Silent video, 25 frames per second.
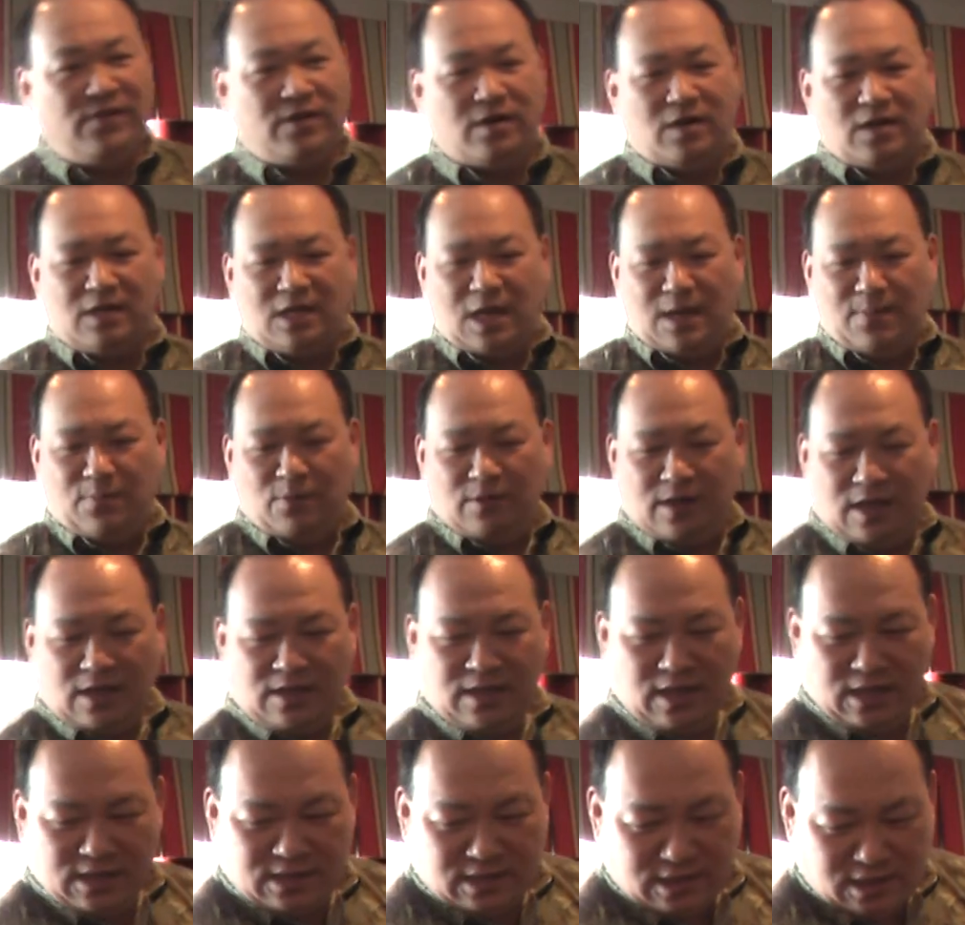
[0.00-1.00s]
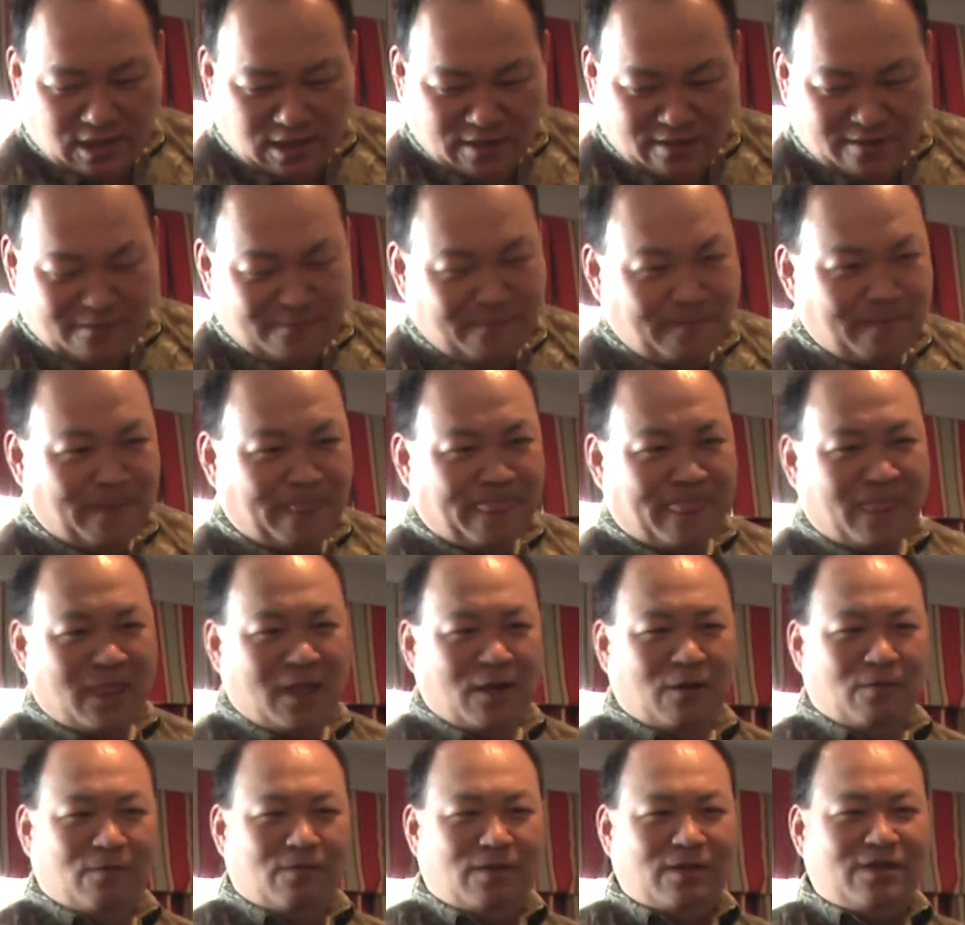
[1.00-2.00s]
it on a table like this,
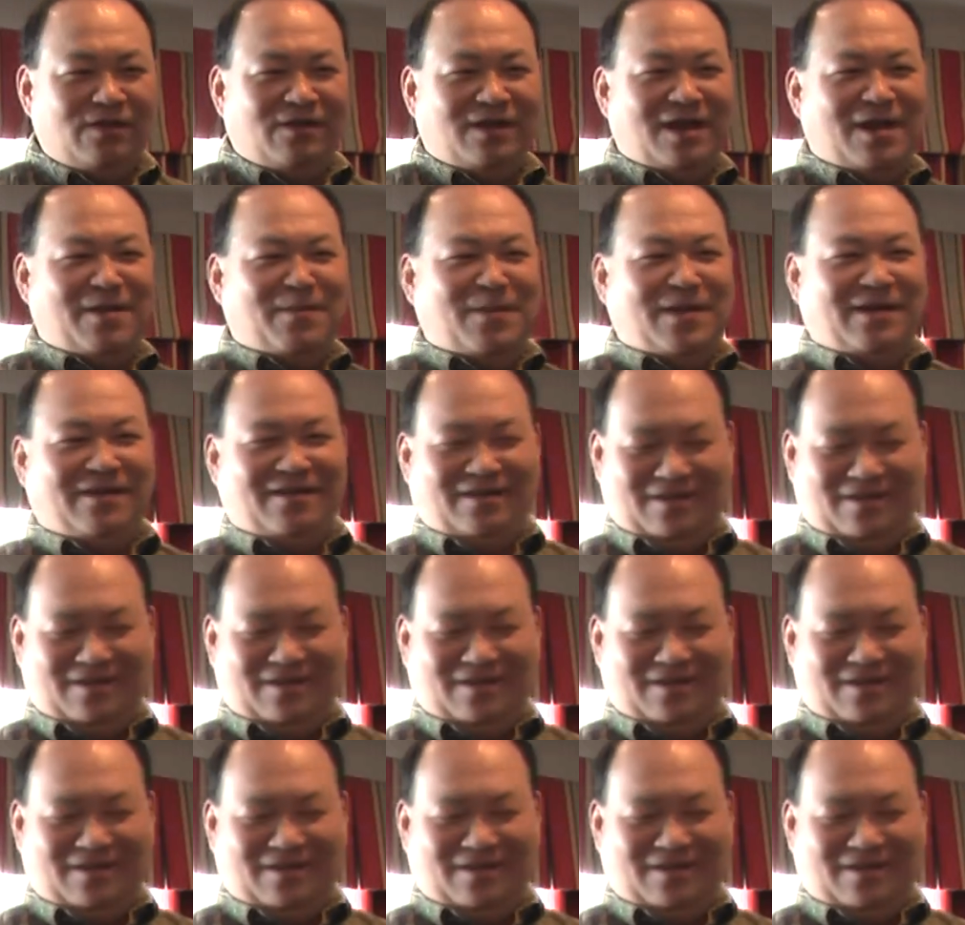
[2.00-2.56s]
what do you have?